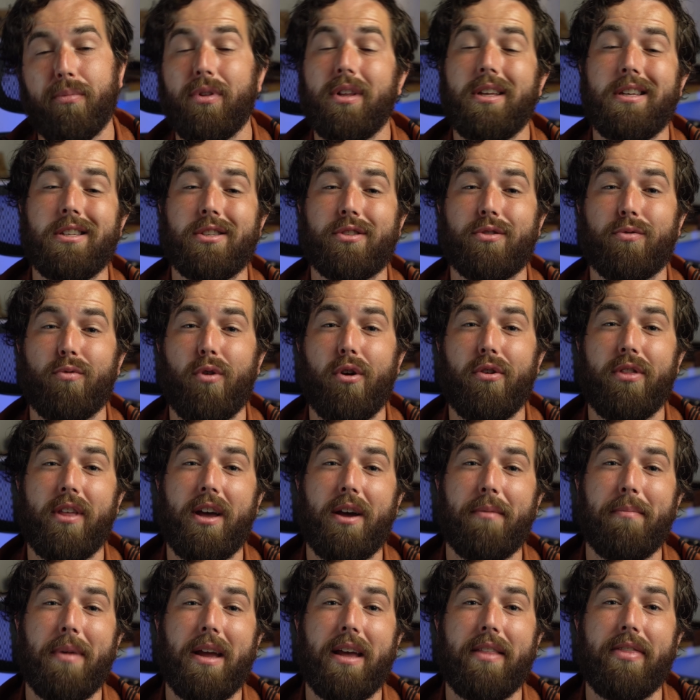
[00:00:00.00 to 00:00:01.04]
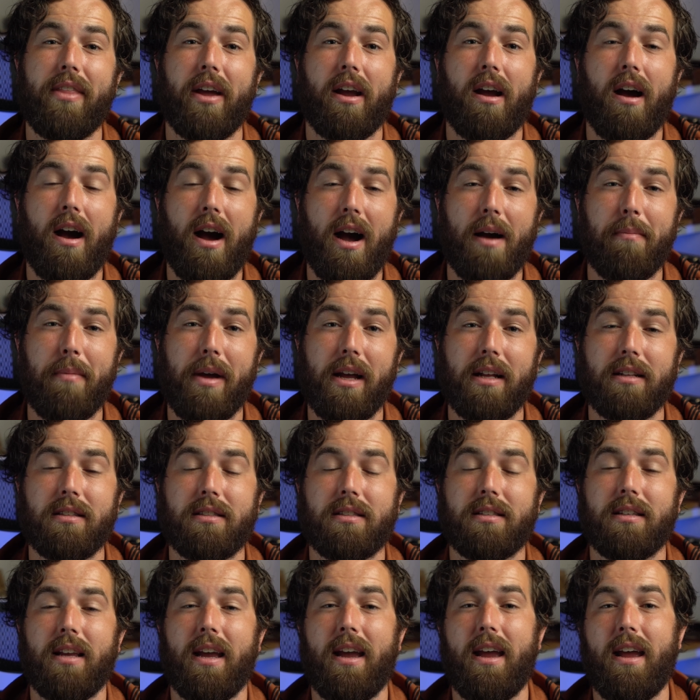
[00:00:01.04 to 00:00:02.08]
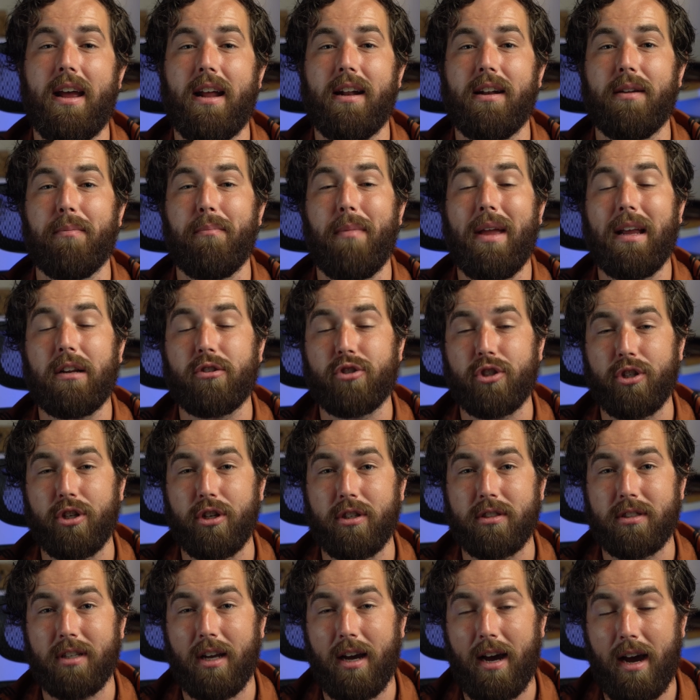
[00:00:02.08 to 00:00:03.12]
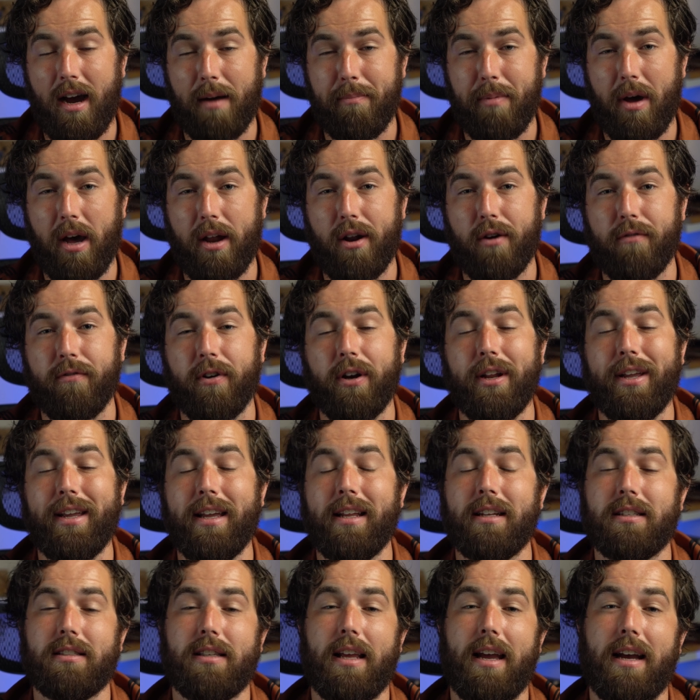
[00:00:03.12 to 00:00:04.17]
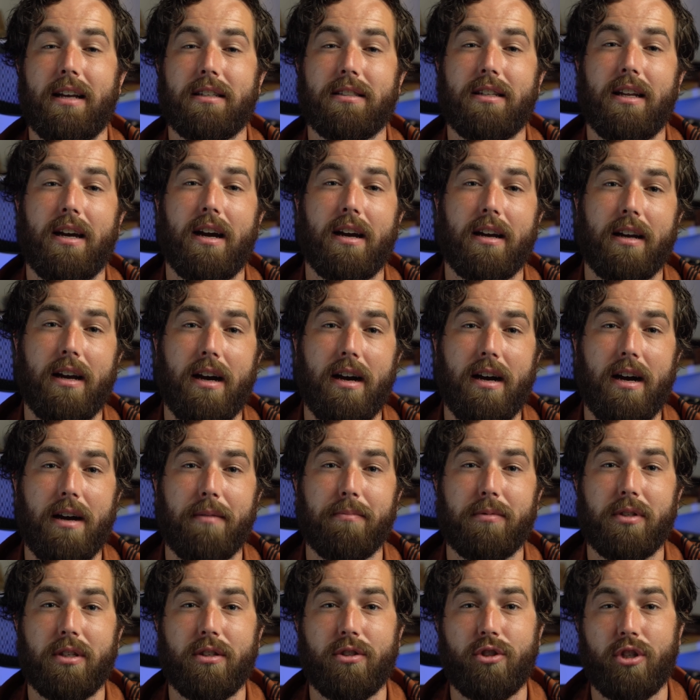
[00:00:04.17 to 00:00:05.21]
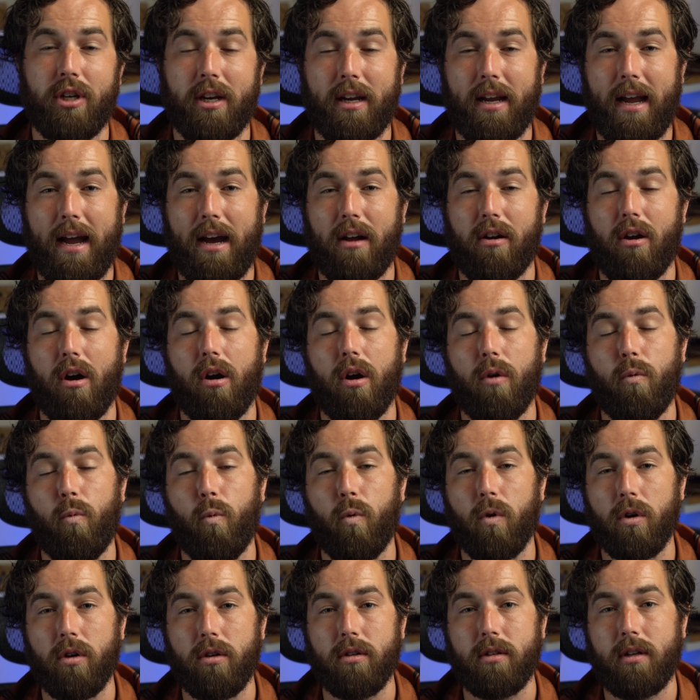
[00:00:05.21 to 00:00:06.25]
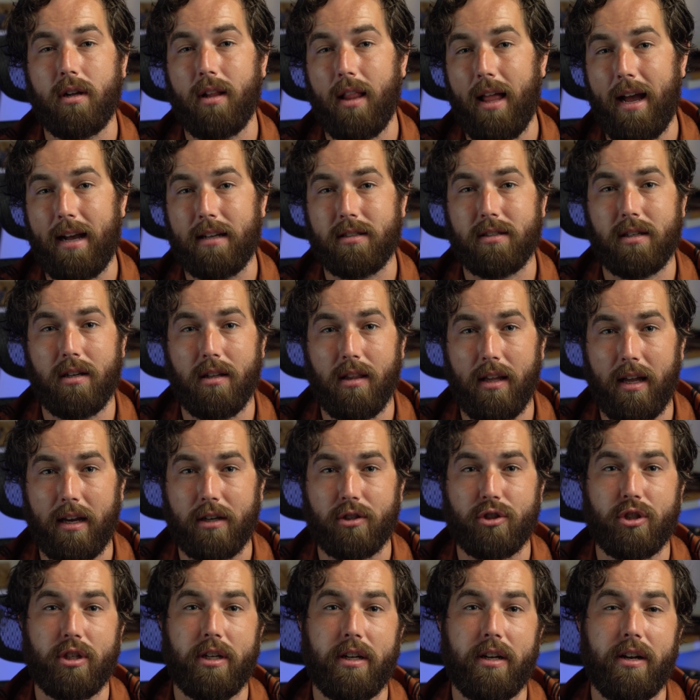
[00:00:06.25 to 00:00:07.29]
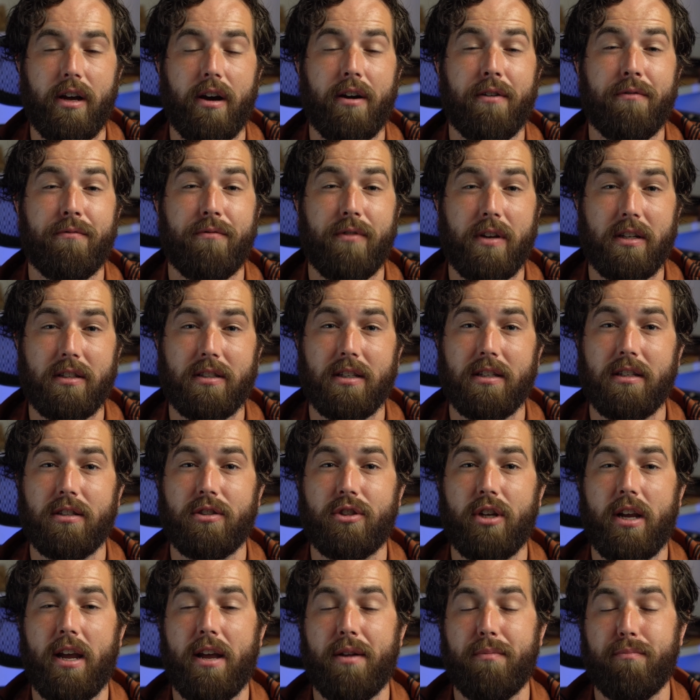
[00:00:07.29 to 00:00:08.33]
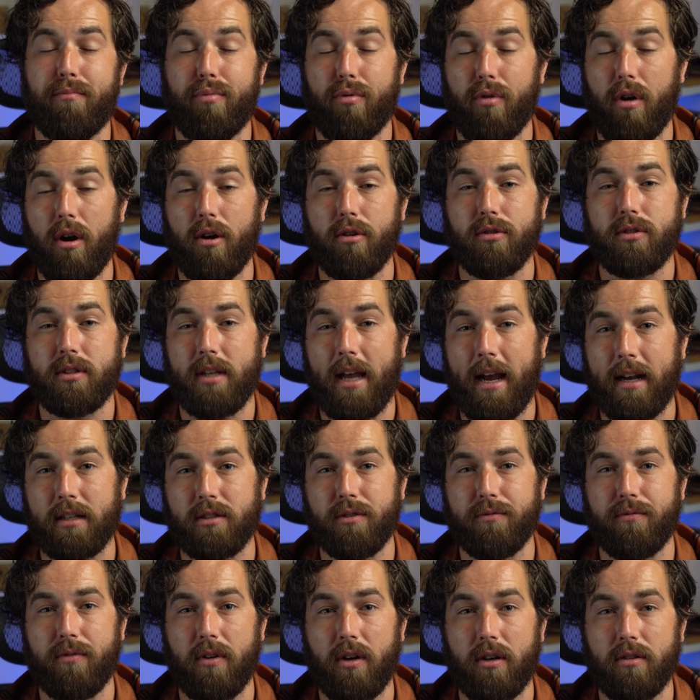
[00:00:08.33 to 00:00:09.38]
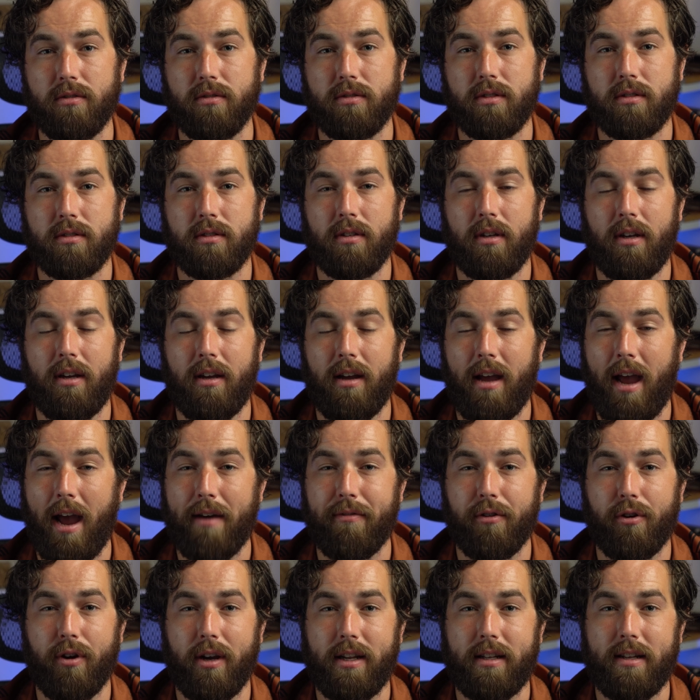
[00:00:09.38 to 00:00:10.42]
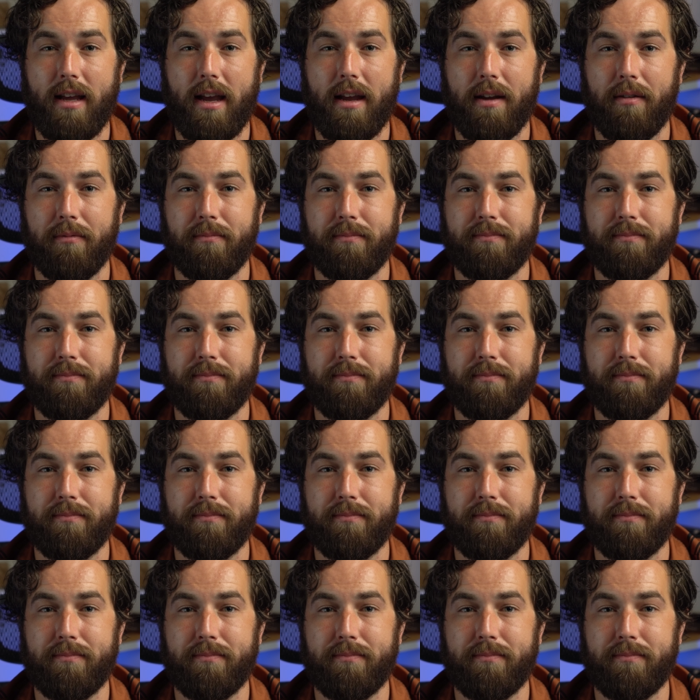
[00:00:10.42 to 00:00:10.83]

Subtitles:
please throw them in the comments and make sure to hop on over to GetASax.com to check out our world-class collection of vintage and pro saxophones. Have a great day.